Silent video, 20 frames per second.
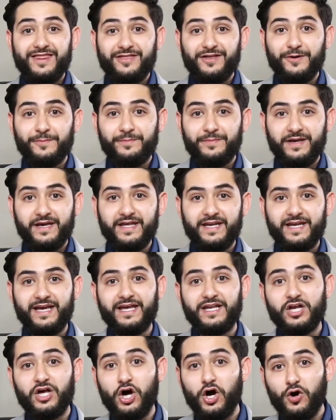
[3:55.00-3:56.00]
The
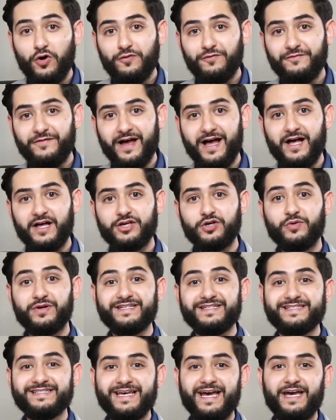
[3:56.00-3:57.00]
median home value in
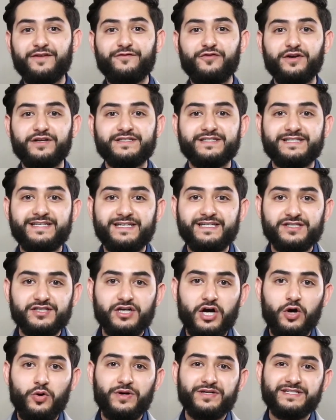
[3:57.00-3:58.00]
San
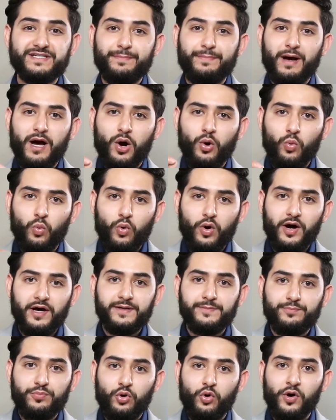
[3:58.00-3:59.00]
Francisco is about
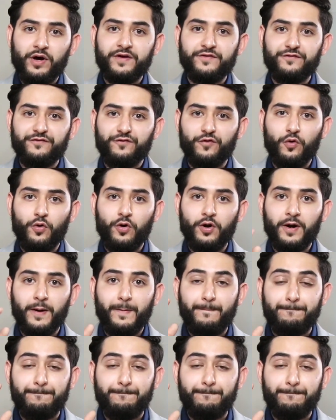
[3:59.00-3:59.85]
1.4